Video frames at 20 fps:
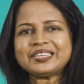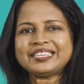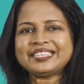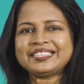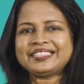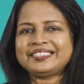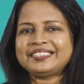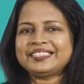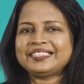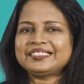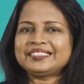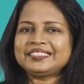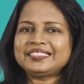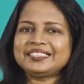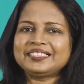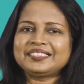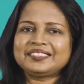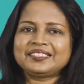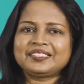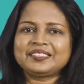grade 10
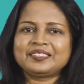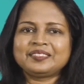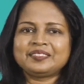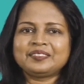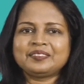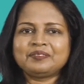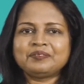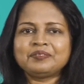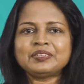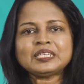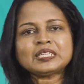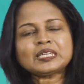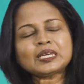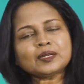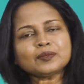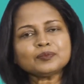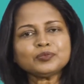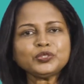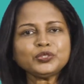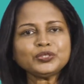children.
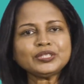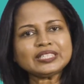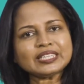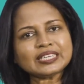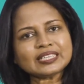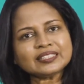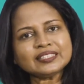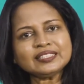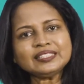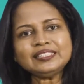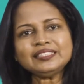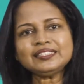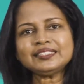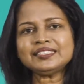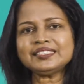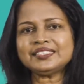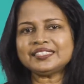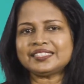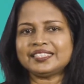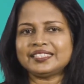Welcome to another
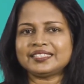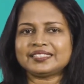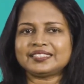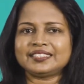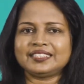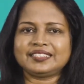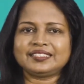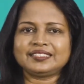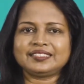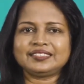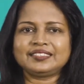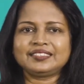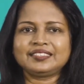English lesson.